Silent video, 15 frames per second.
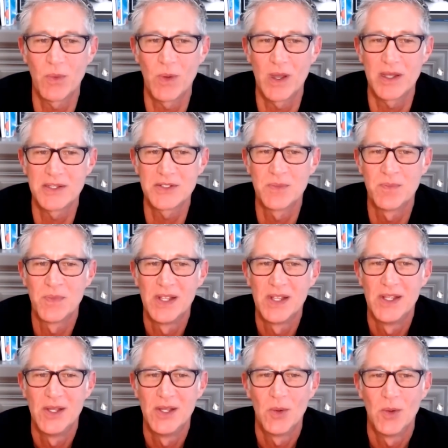
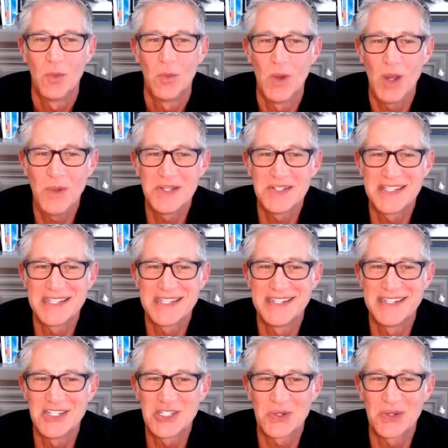what was the
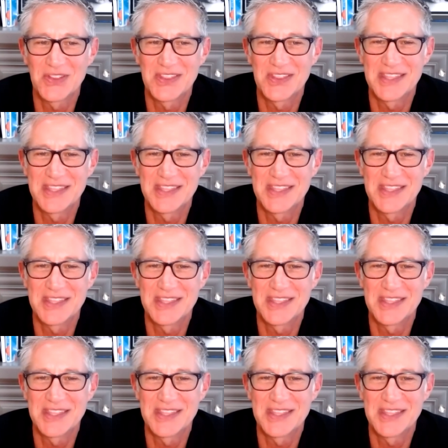initial